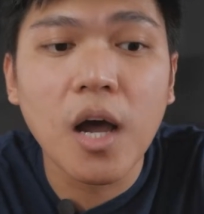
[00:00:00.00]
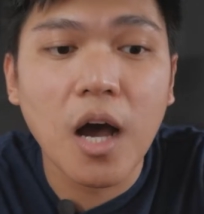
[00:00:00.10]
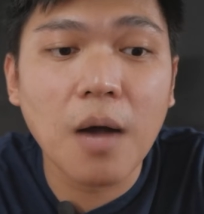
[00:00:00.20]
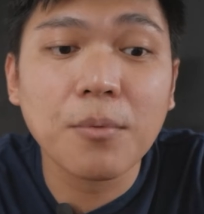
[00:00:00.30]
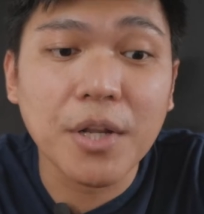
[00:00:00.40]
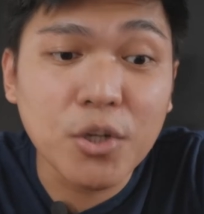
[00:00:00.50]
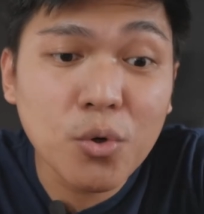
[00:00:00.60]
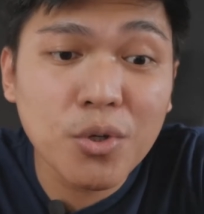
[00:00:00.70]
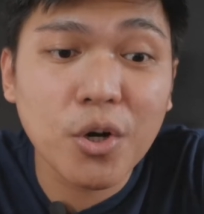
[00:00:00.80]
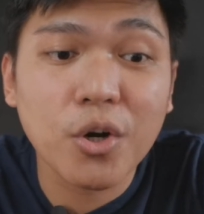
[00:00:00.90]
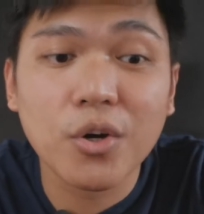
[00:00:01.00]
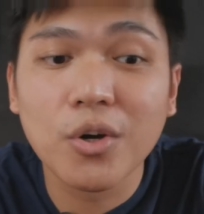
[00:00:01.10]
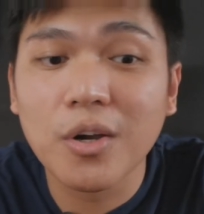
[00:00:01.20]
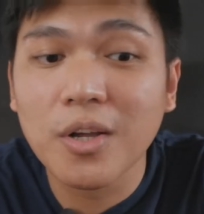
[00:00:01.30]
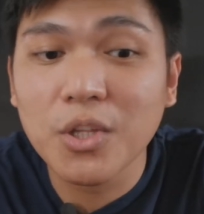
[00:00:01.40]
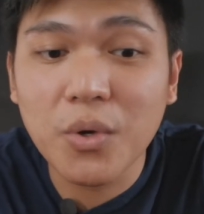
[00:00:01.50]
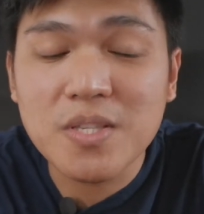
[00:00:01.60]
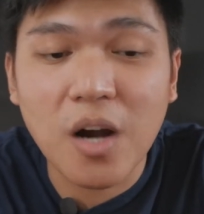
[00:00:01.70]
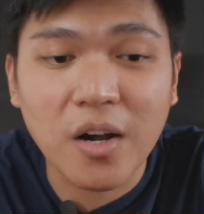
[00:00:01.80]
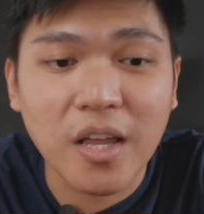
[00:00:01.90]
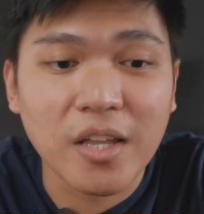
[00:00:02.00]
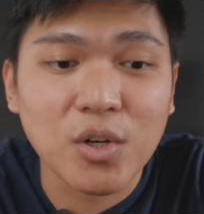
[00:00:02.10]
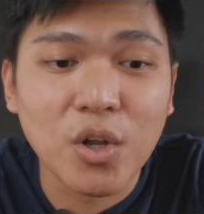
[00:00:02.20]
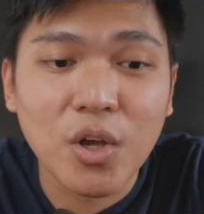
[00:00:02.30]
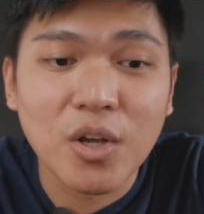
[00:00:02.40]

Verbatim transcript: um, renew your USRN